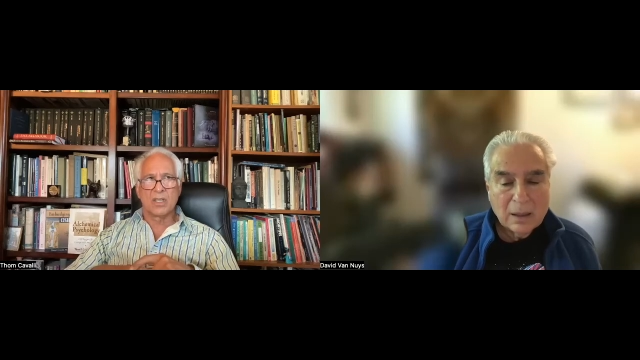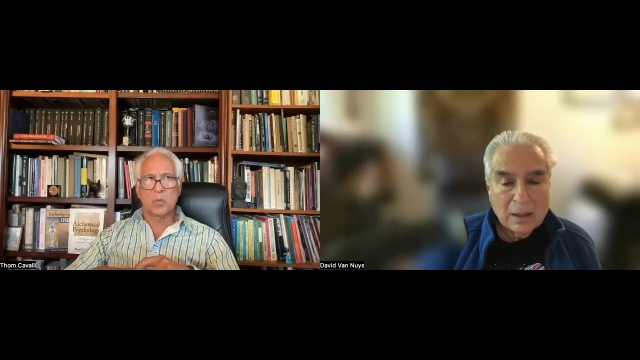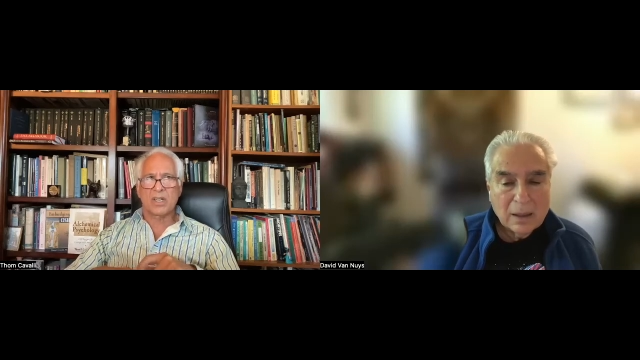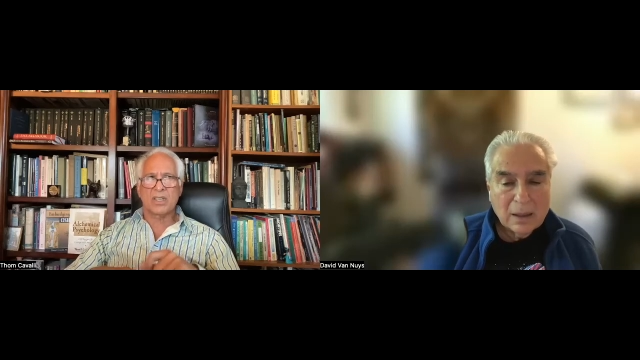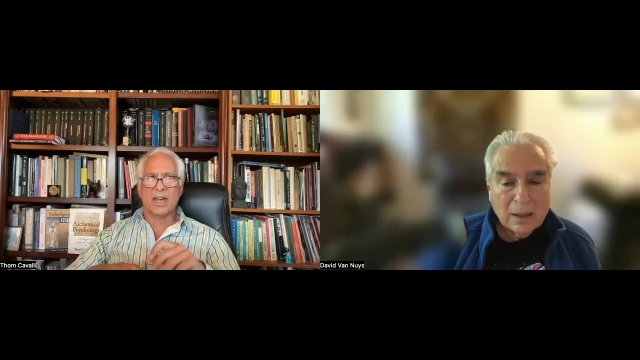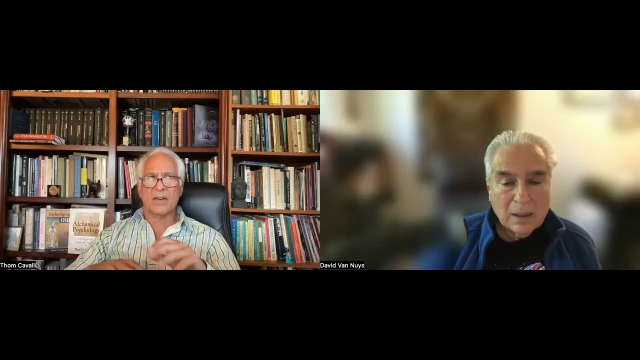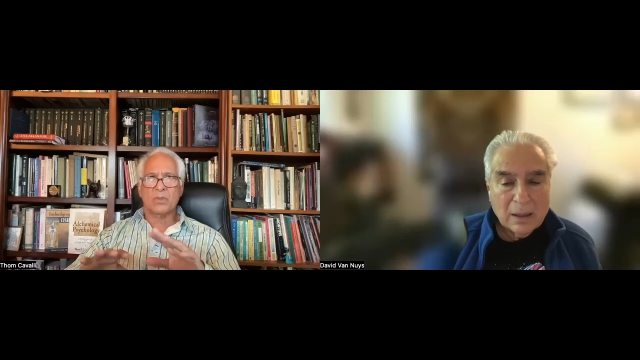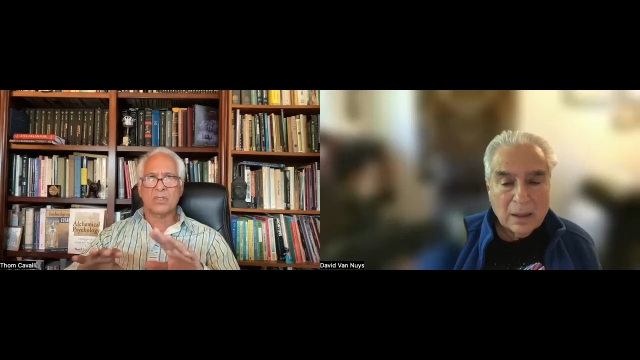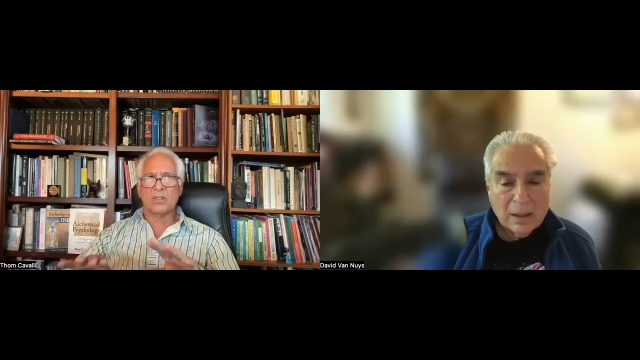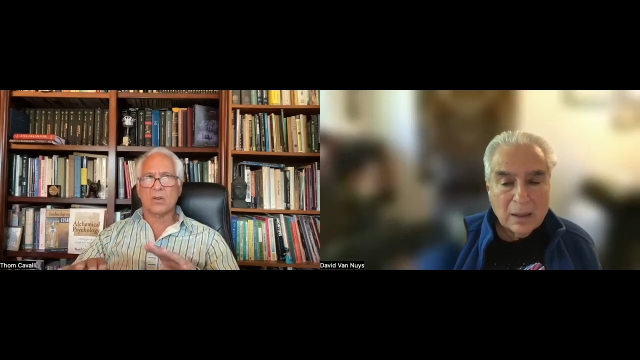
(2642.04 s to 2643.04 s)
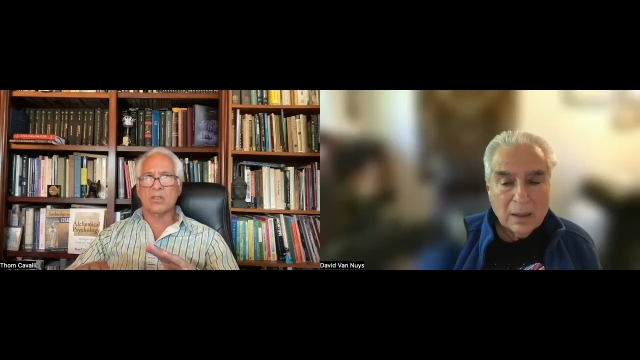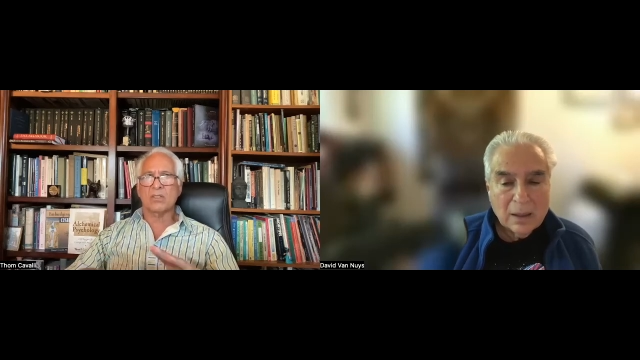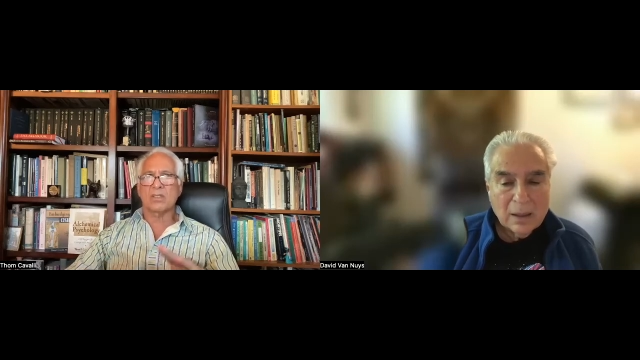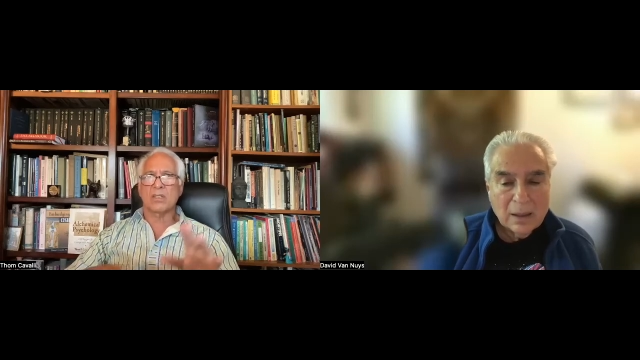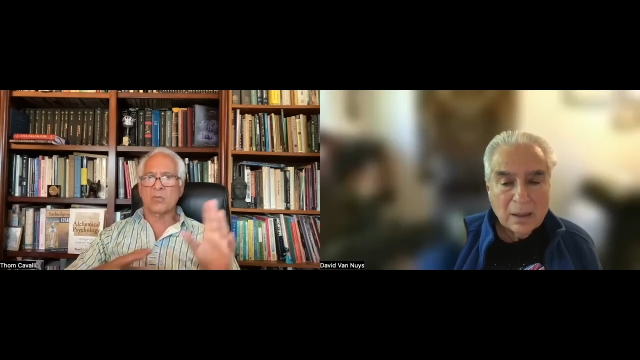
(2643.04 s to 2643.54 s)
Speaker 1: but I wouldn't call
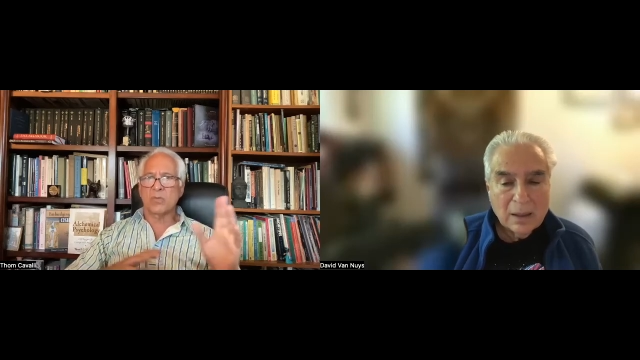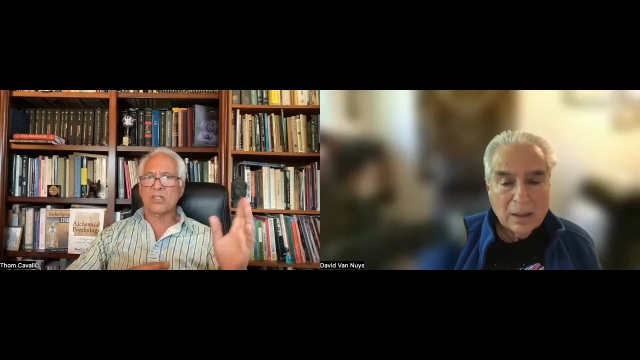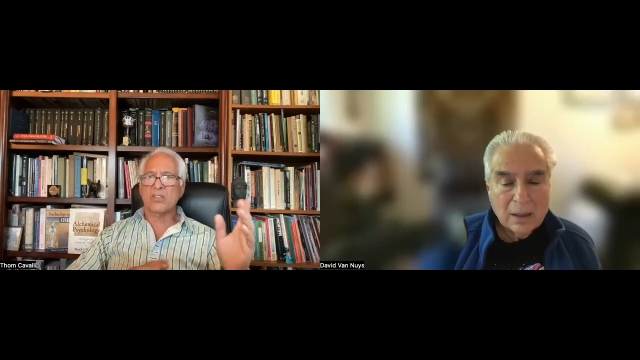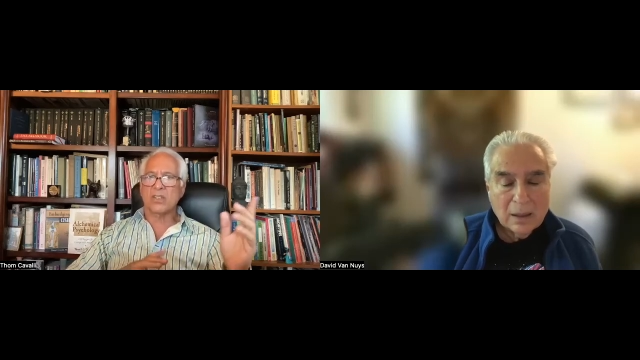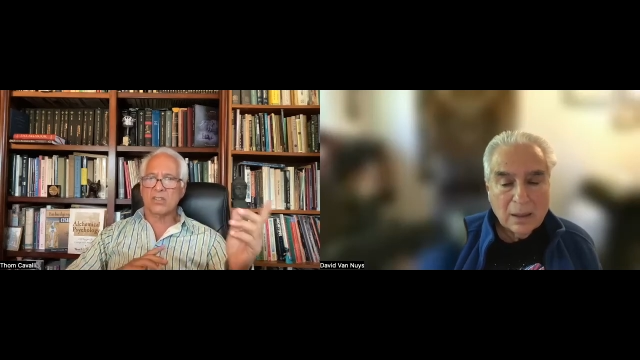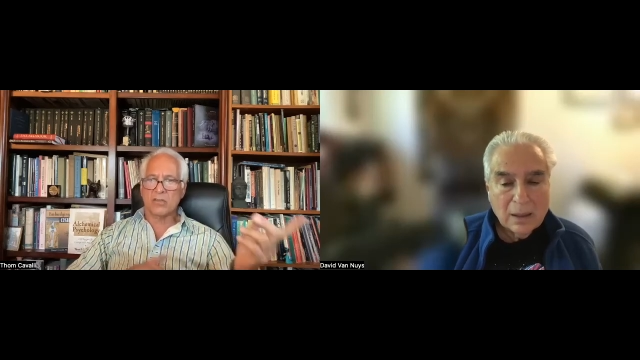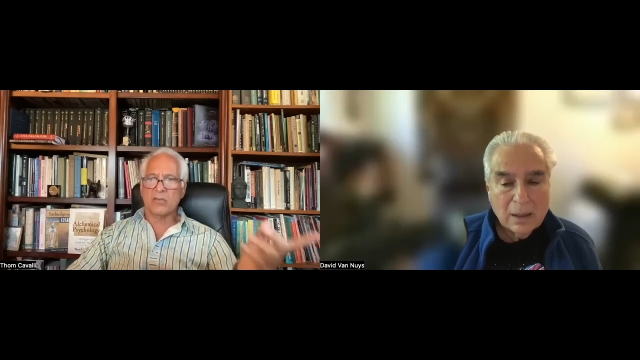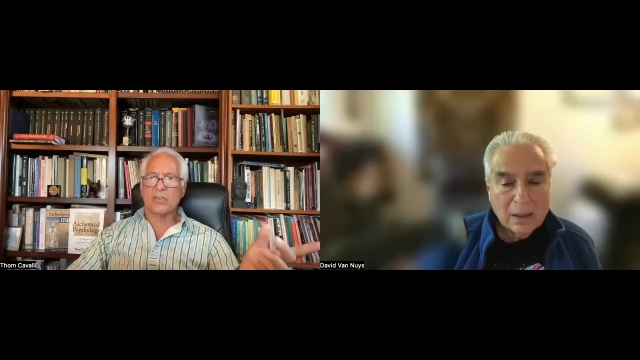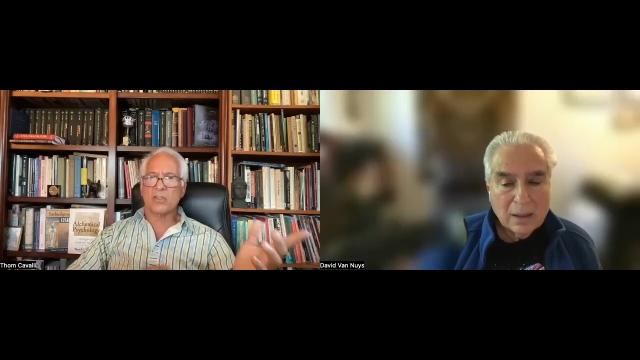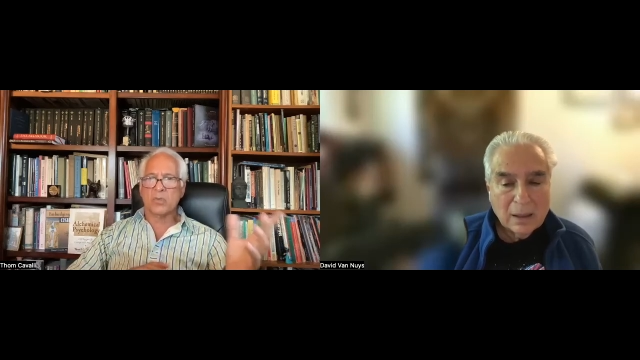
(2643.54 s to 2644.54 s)
it as much as the first